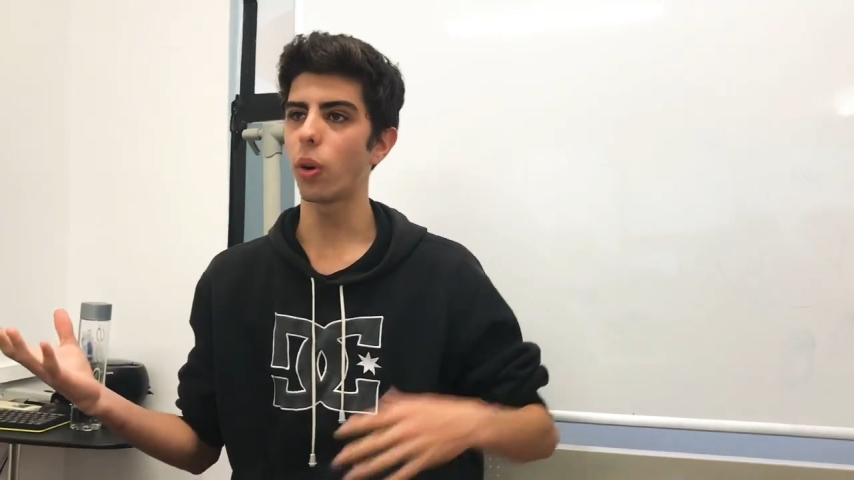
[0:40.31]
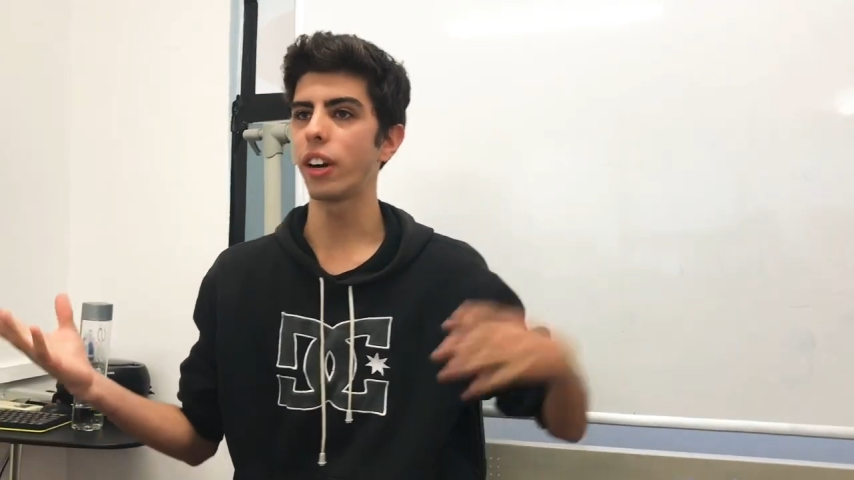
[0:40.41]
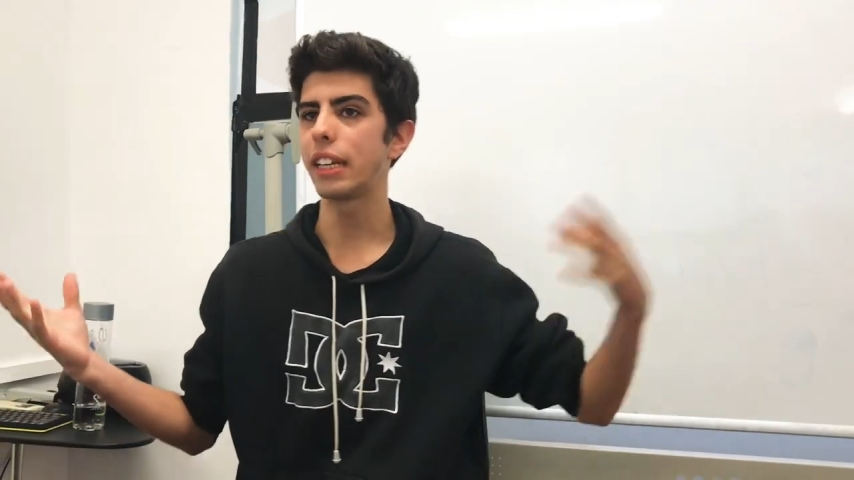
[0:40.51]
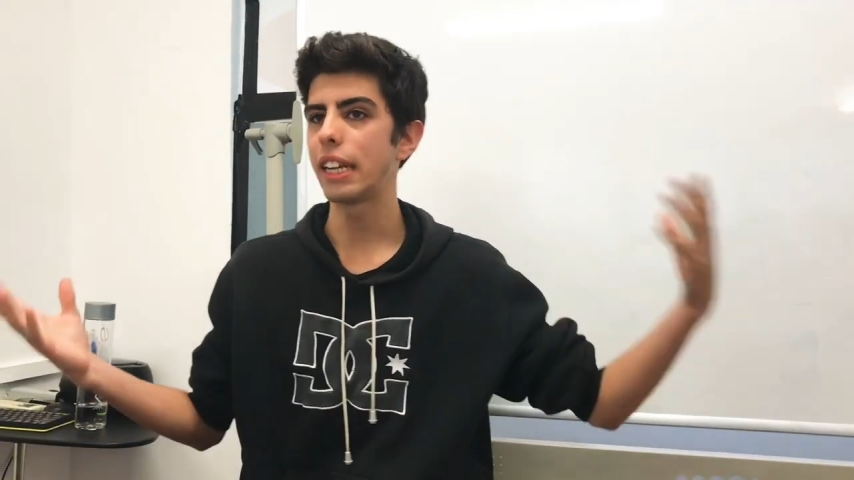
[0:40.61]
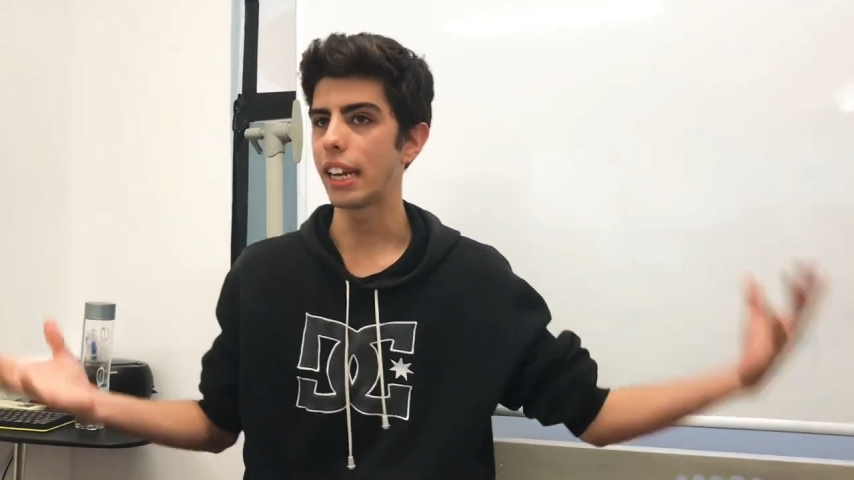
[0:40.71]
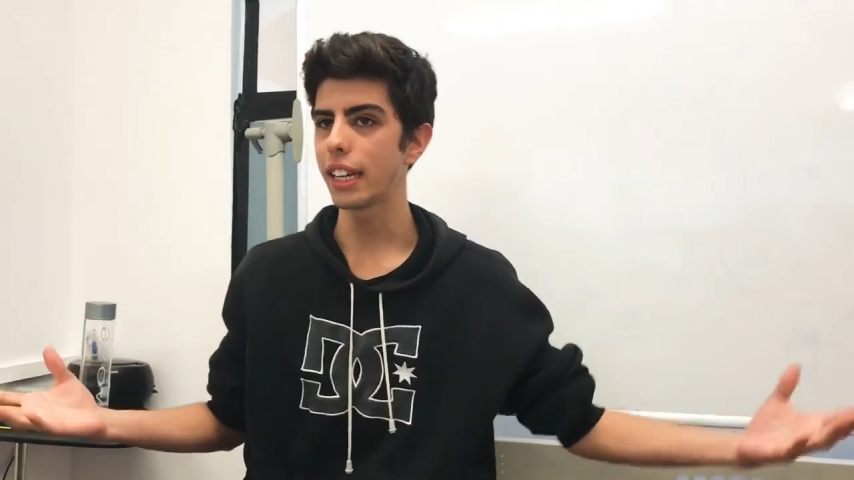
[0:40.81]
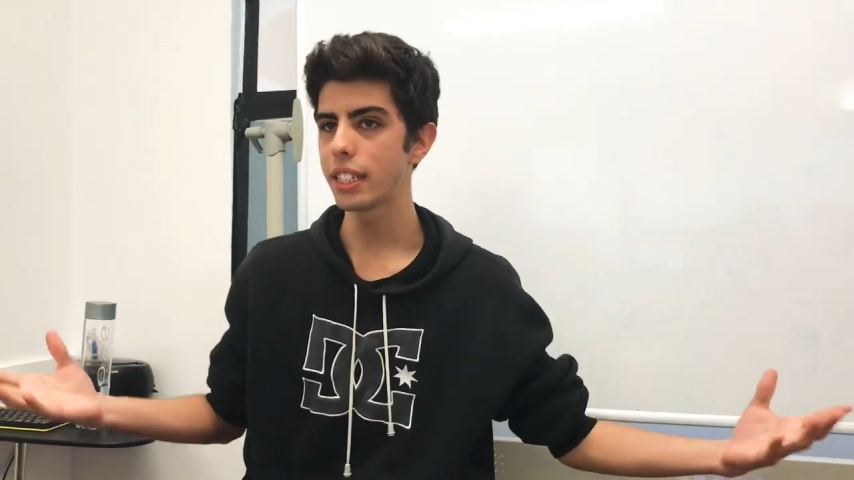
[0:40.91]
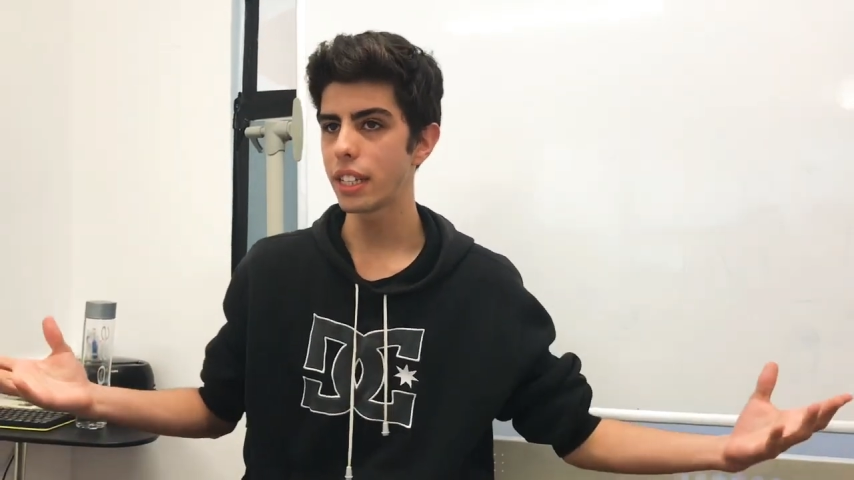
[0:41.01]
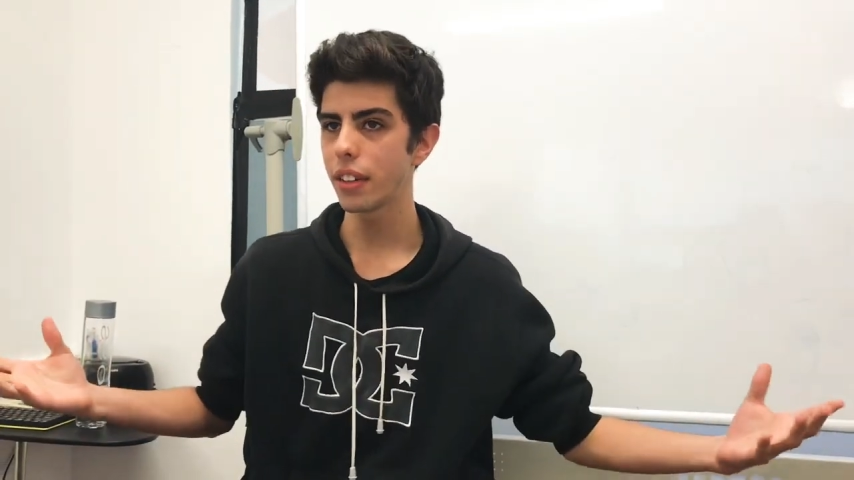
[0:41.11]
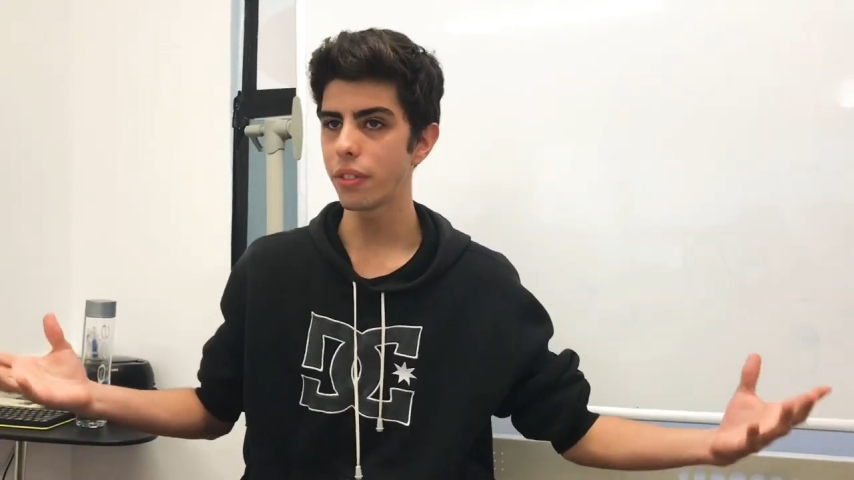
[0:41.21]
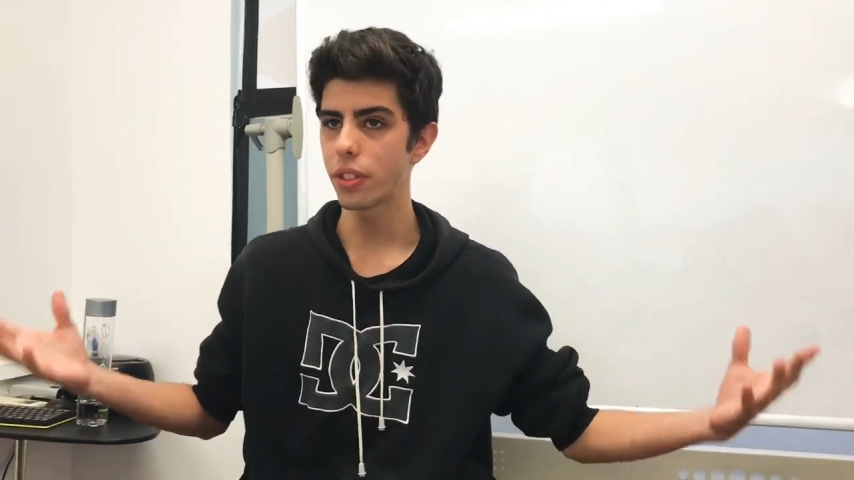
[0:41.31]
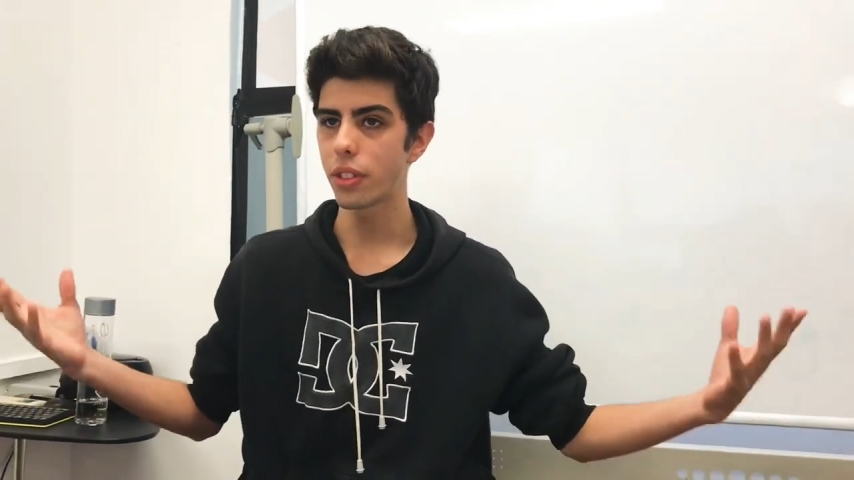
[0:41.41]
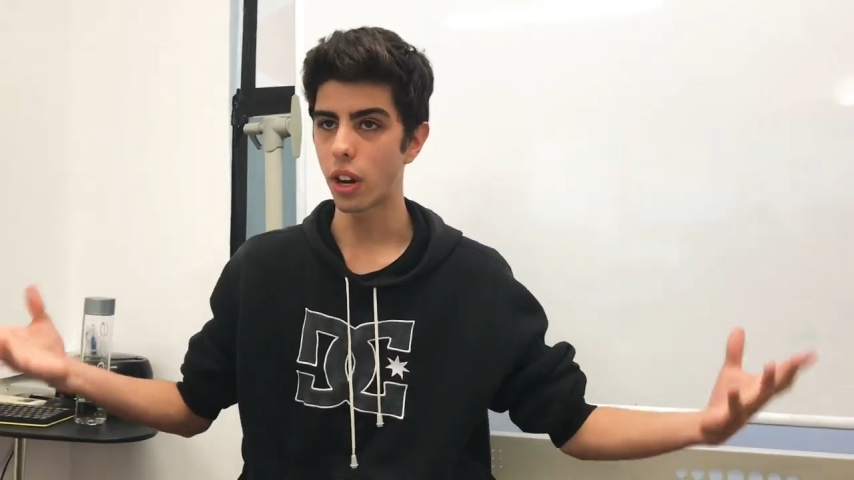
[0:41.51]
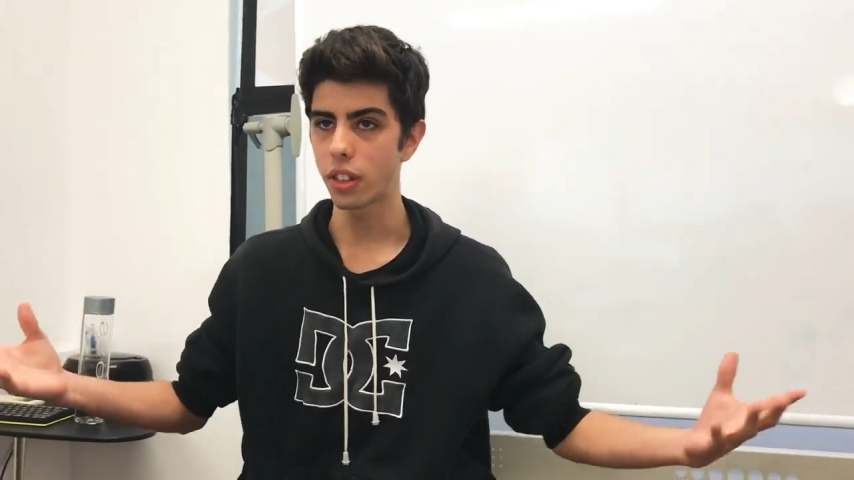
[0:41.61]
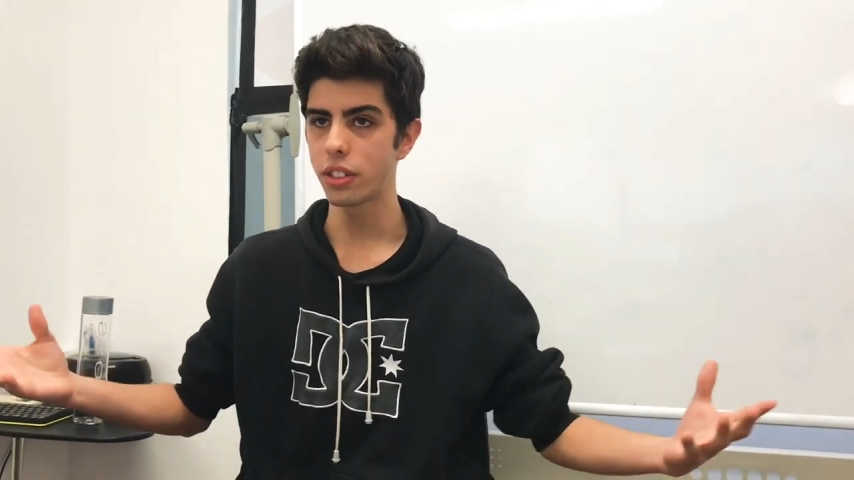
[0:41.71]
or negative
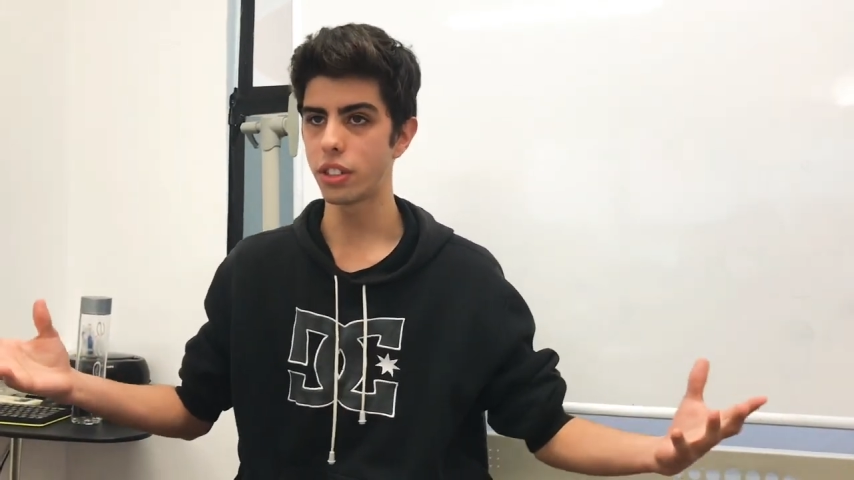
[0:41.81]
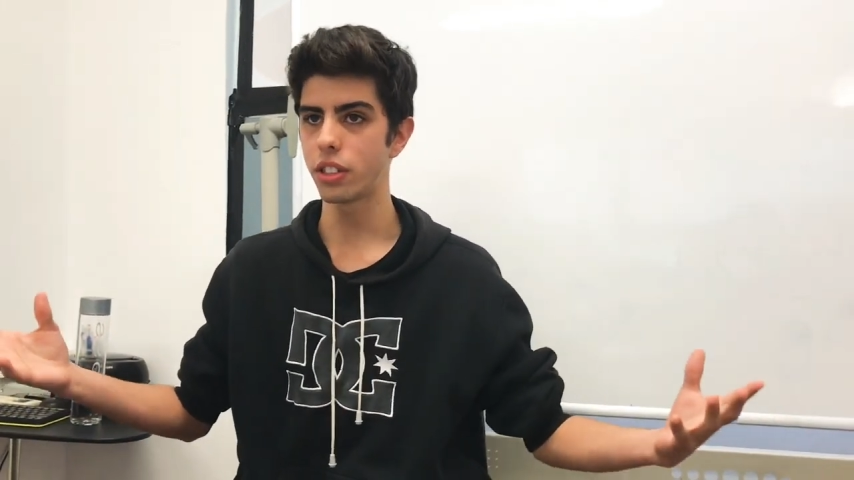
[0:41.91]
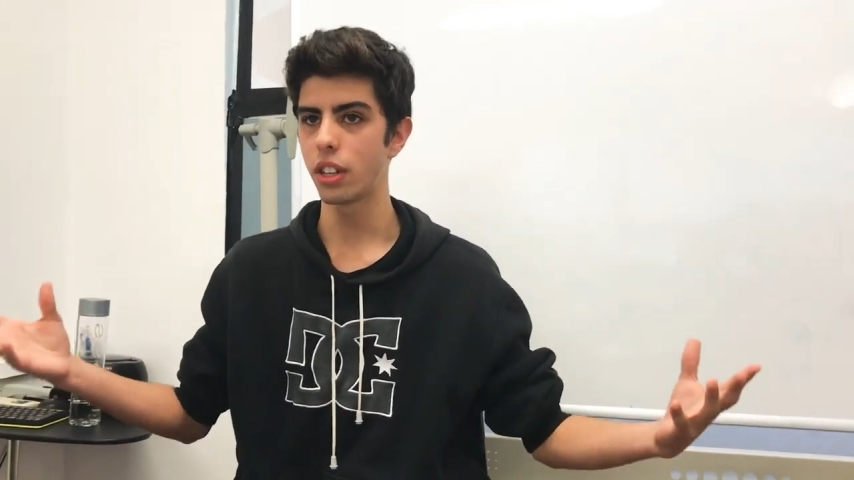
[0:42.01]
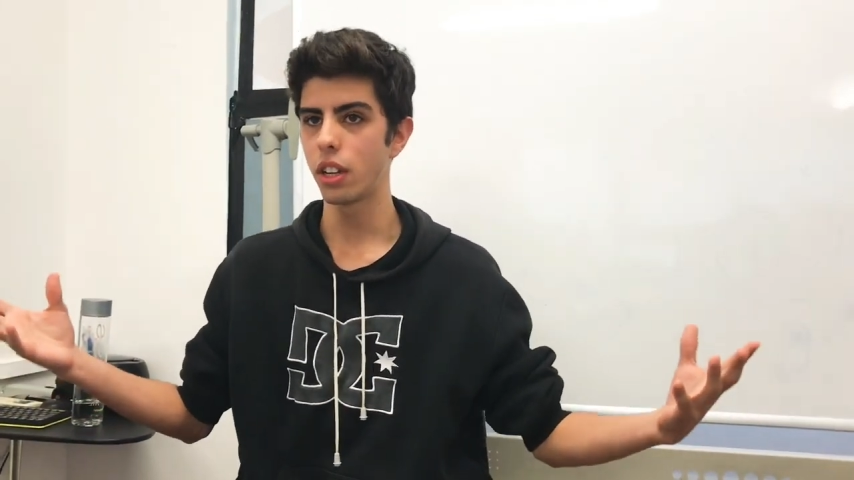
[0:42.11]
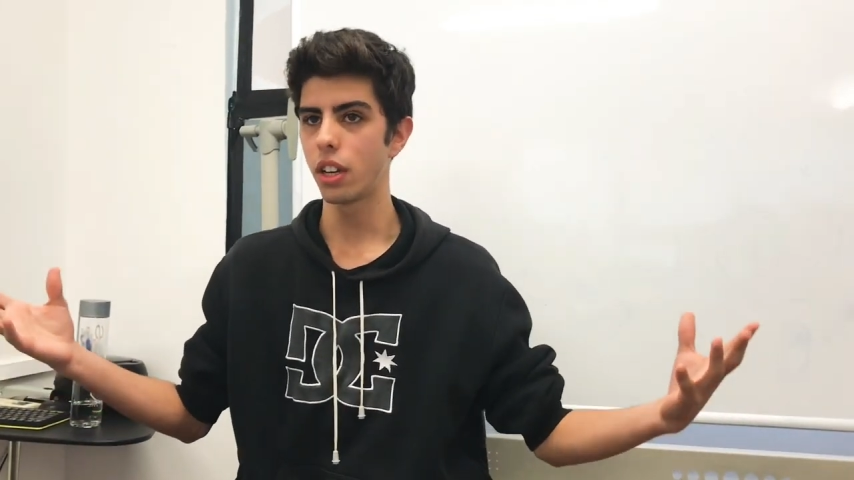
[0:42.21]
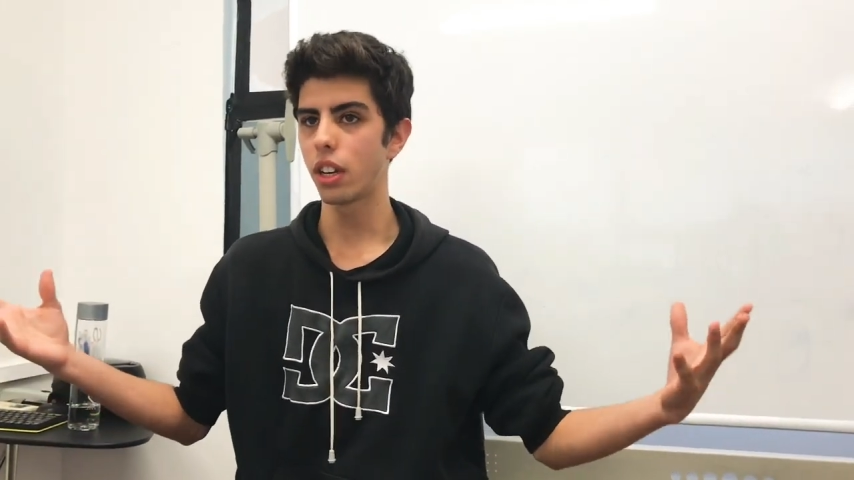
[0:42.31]
thoughts